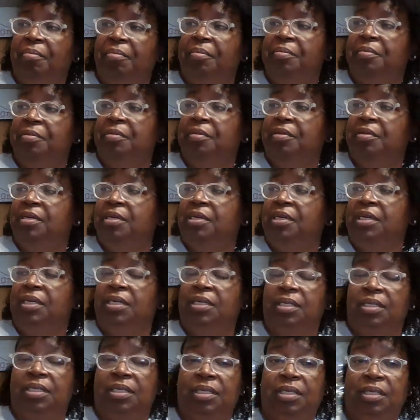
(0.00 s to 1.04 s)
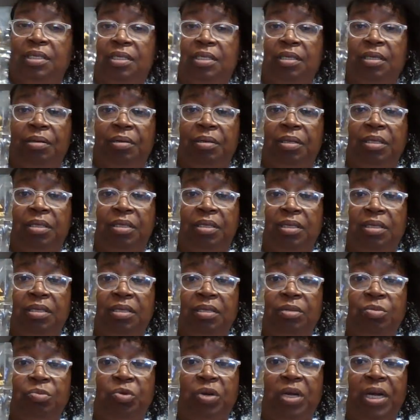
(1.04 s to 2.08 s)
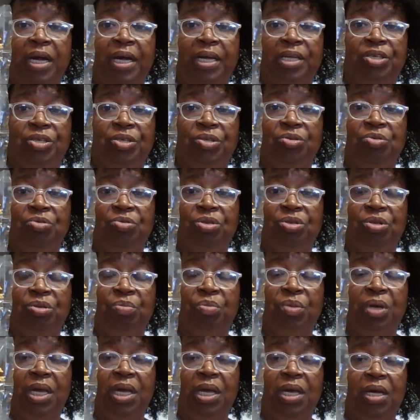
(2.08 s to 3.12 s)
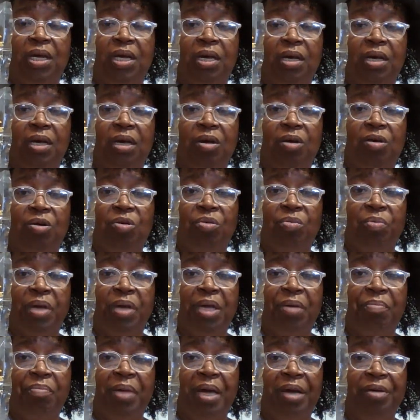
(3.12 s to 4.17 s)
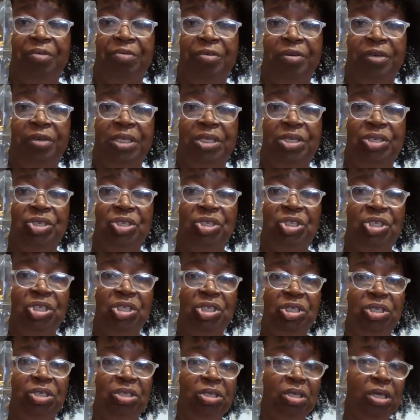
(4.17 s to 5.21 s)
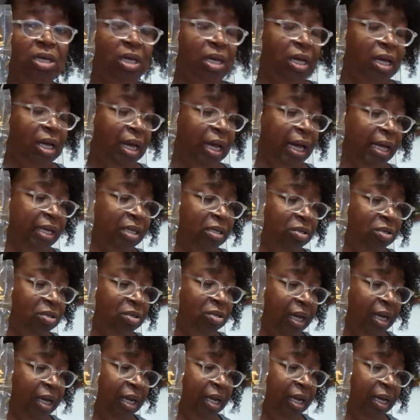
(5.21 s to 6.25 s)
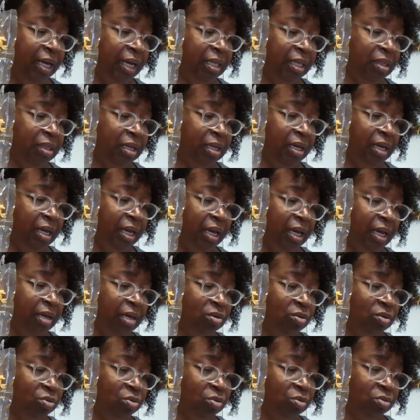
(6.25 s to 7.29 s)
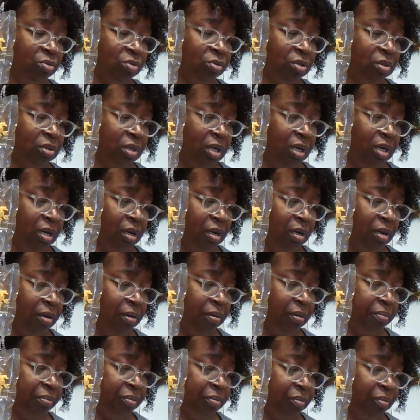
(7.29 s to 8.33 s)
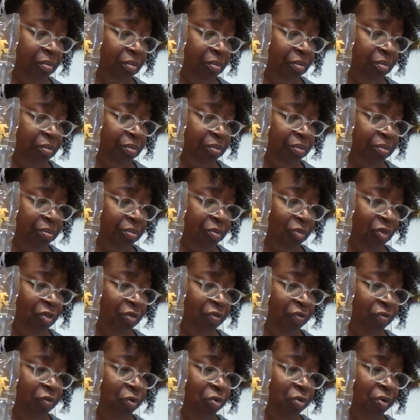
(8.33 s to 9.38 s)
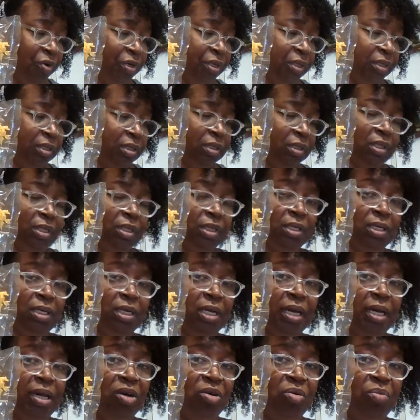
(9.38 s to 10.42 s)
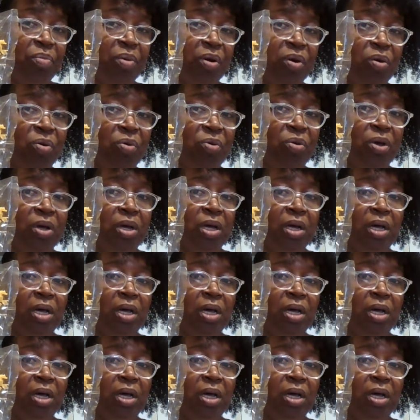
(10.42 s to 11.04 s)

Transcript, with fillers: um, this is what I use to make uh, homemade macaroni and cheese. I I like the egg noodles um, for it instead of the elbow.